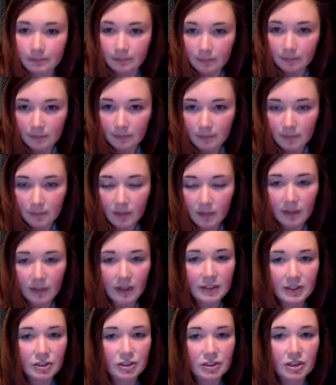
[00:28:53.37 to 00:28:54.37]
And they
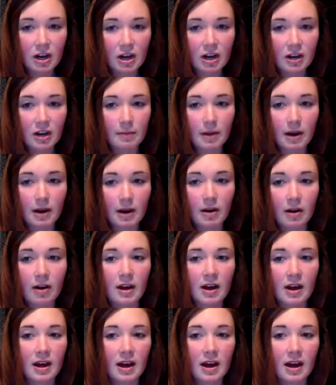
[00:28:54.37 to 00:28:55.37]
just talk about
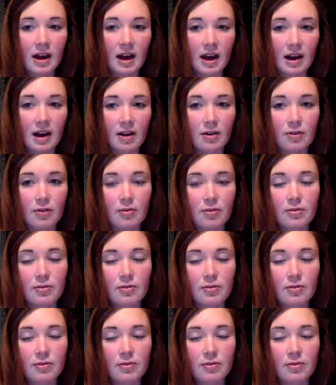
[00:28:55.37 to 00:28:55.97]
how